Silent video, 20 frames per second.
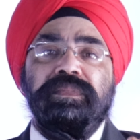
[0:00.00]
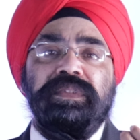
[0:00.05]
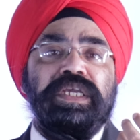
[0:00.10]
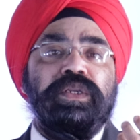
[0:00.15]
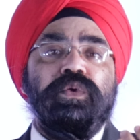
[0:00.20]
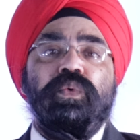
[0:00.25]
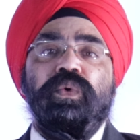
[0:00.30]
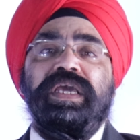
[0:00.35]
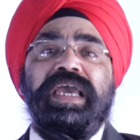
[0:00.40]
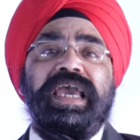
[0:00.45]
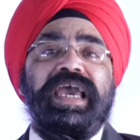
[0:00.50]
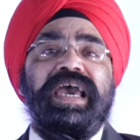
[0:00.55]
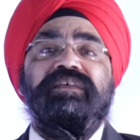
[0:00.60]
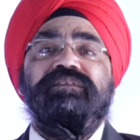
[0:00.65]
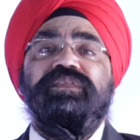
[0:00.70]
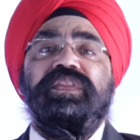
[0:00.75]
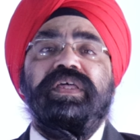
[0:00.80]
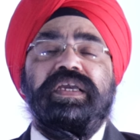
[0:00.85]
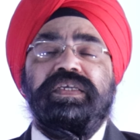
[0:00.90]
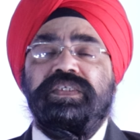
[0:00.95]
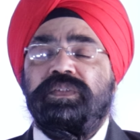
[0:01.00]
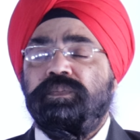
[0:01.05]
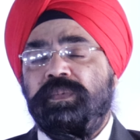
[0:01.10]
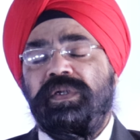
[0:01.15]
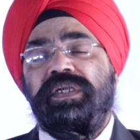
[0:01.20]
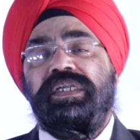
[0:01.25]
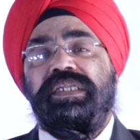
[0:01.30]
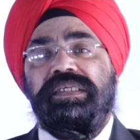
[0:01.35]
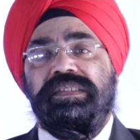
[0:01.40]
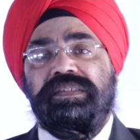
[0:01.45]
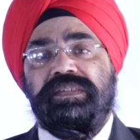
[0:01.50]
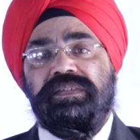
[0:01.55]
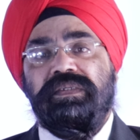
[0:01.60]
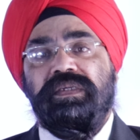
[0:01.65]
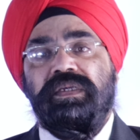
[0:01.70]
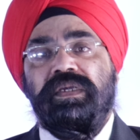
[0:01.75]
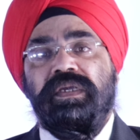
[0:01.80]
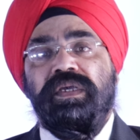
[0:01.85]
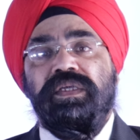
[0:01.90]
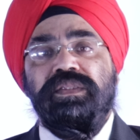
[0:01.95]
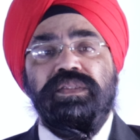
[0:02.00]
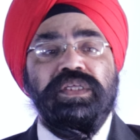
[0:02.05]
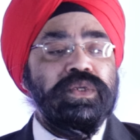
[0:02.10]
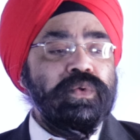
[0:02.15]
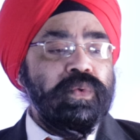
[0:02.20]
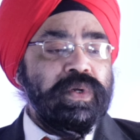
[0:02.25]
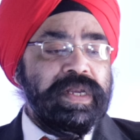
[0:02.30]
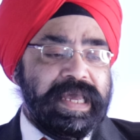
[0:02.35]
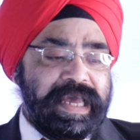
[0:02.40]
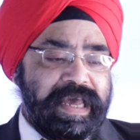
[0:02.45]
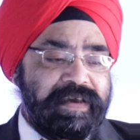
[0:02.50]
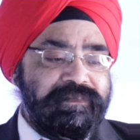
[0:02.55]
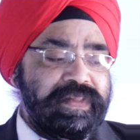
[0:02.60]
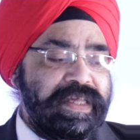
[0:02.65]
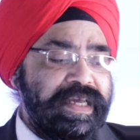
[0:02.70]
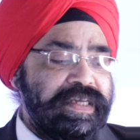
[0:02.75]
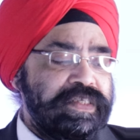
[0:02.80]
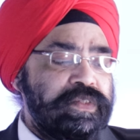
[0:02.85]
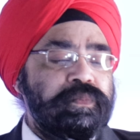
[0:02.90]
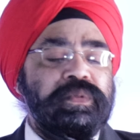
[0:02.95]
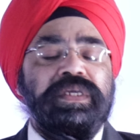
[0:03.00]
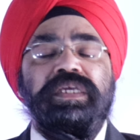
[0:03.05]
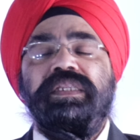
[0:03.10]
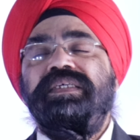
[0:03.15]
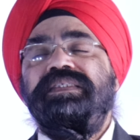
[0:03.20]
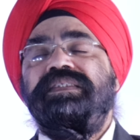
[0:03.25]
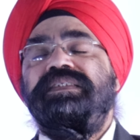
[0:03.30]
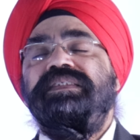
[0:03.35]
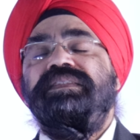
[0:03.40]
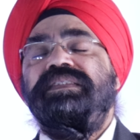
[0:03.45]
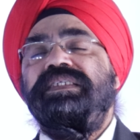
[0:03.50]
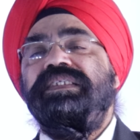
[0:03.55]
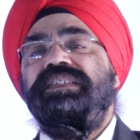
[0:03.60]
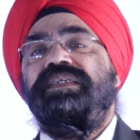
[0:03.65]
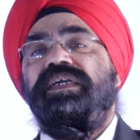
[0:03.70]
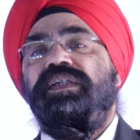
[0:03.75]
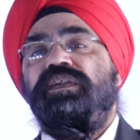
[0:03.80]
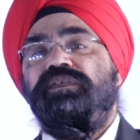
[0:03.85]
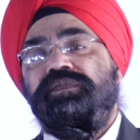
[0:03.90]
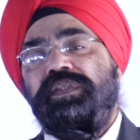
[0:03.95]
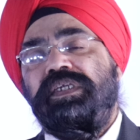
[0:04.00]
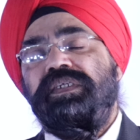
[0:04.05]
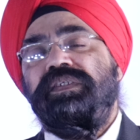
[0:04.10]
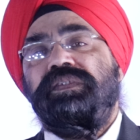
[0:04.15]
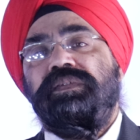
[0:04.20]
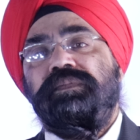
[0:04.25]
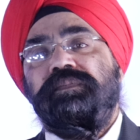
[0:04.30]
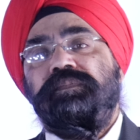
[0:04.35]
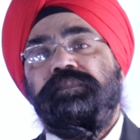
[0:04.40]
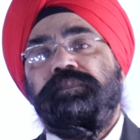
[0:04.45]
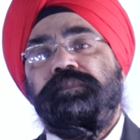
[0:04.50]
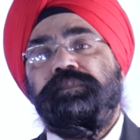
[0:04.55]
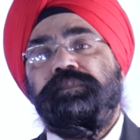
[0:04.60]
they don't have the expertise, they don't have the experience in these kind of things.